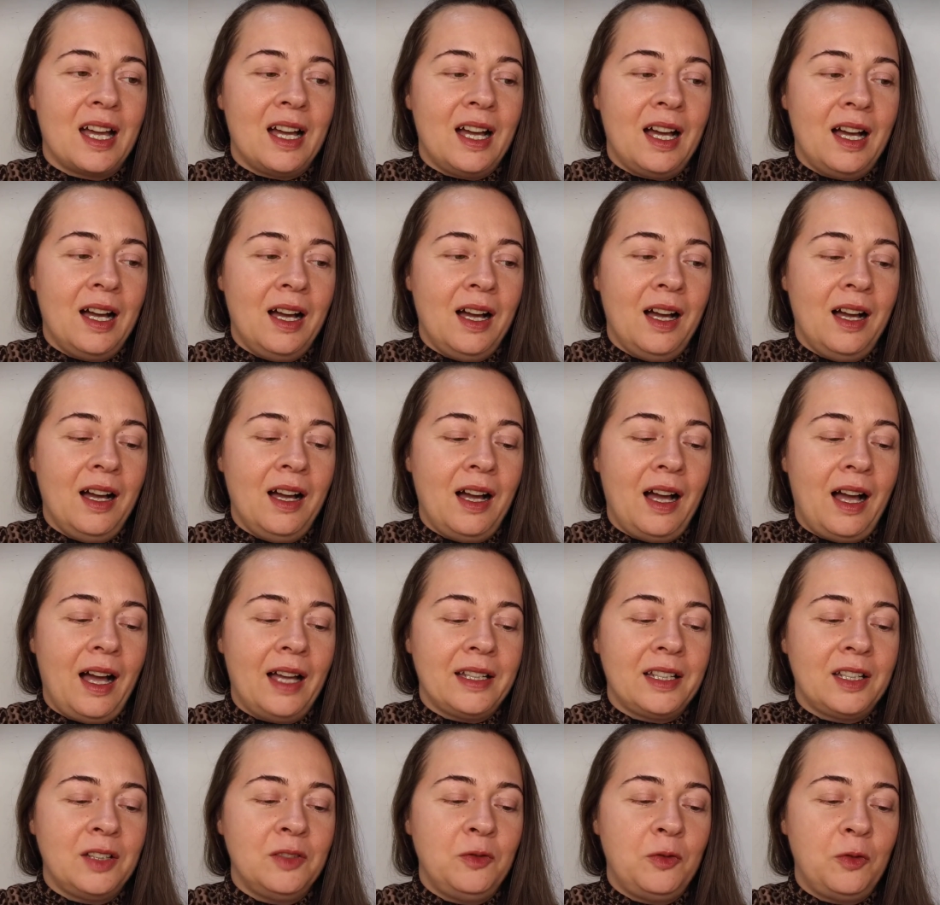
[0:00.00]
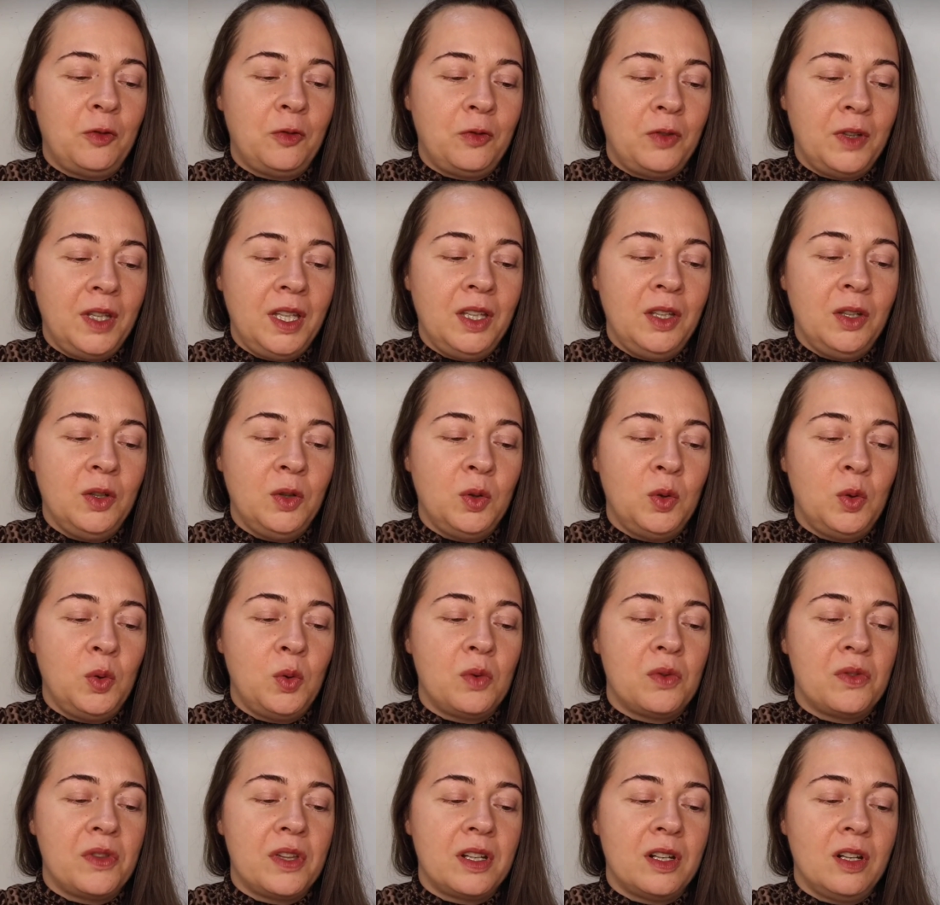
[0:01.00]
I can
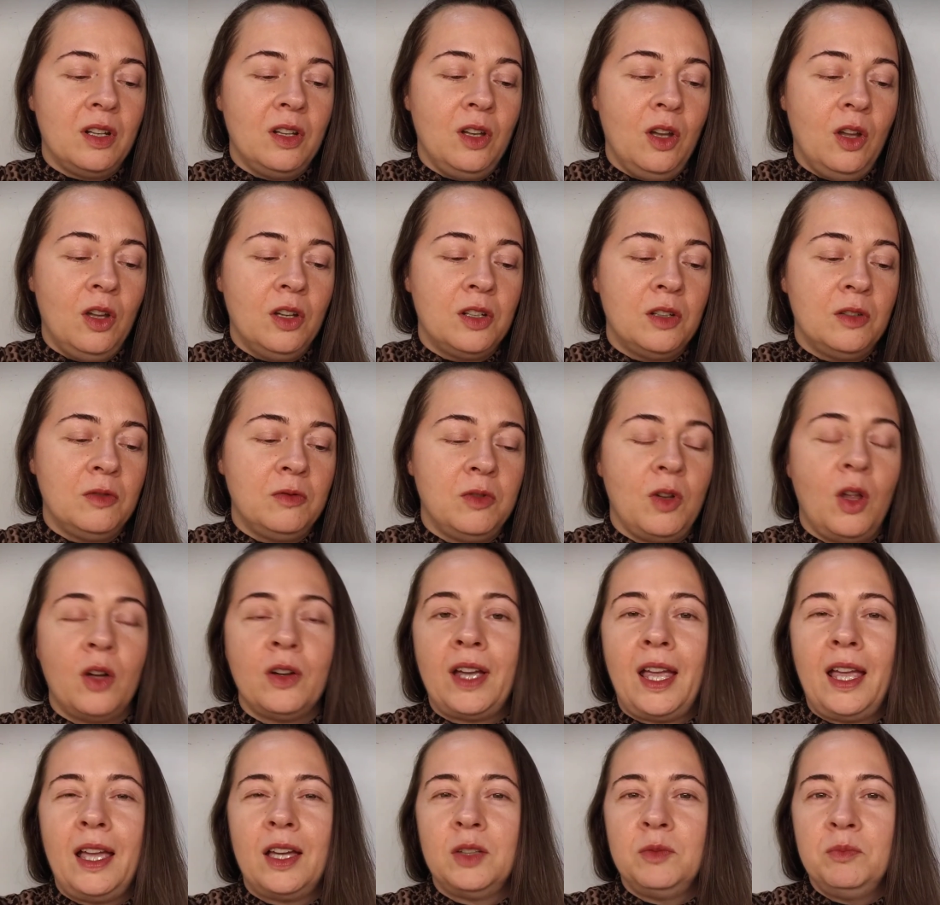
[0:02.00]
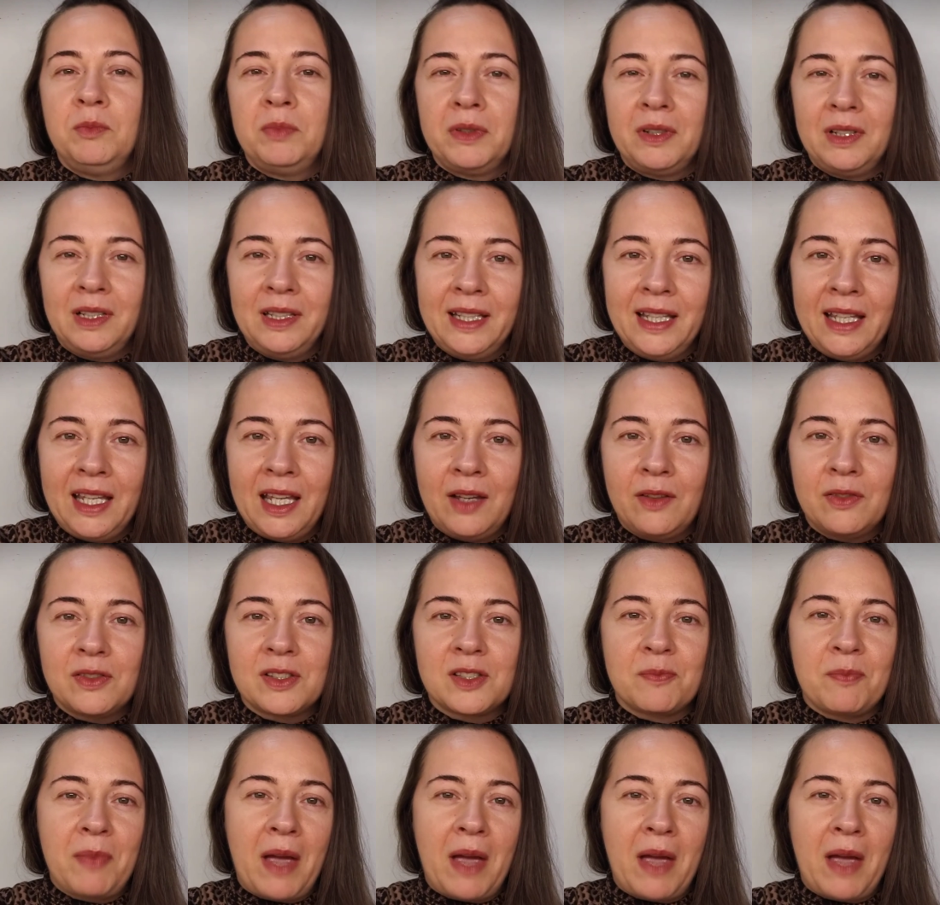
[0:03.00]
feel that a lot of long-held beliefs,